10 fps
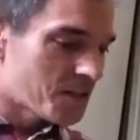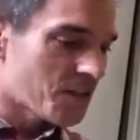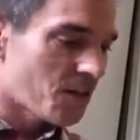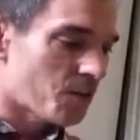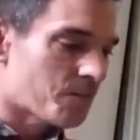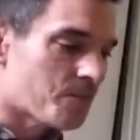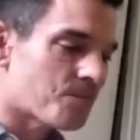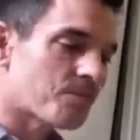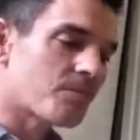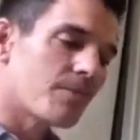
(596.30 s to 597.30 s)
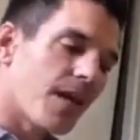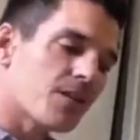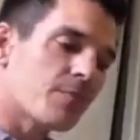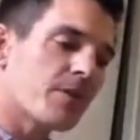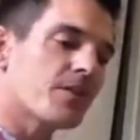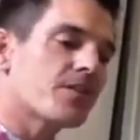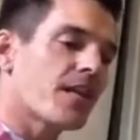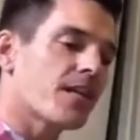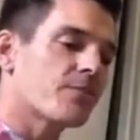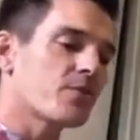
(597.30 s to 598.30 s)
so, exhibition
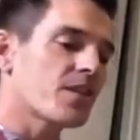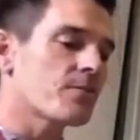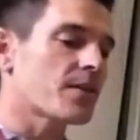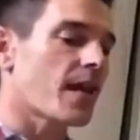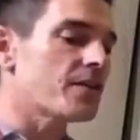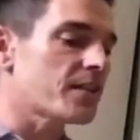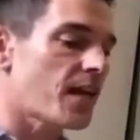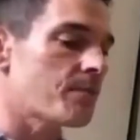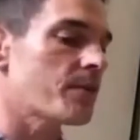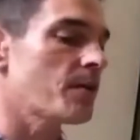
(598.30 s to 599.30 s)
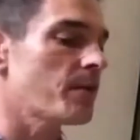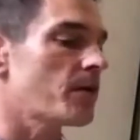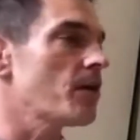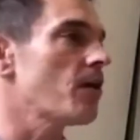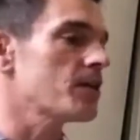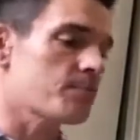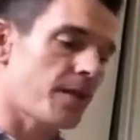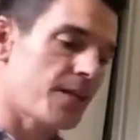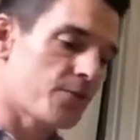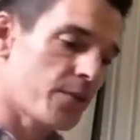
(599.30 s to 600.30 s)
centres, museums to educate people about the art and its
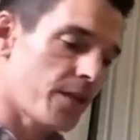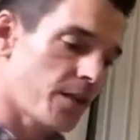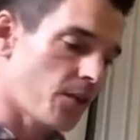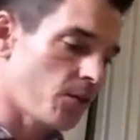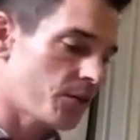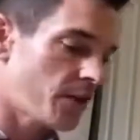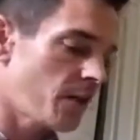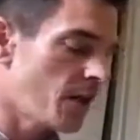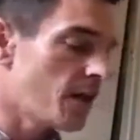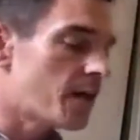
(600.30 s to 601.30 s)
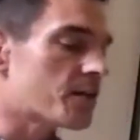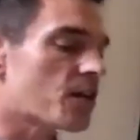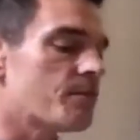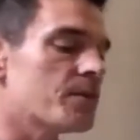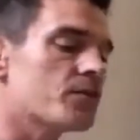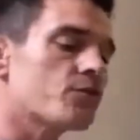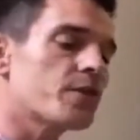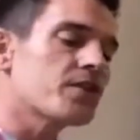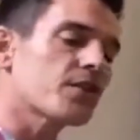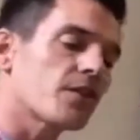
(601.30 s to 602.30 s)
place within the culture and to commission
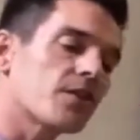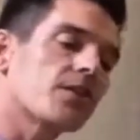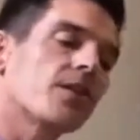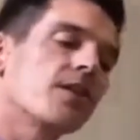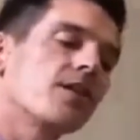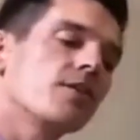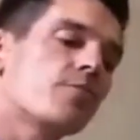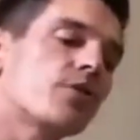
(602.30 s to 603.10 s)
research to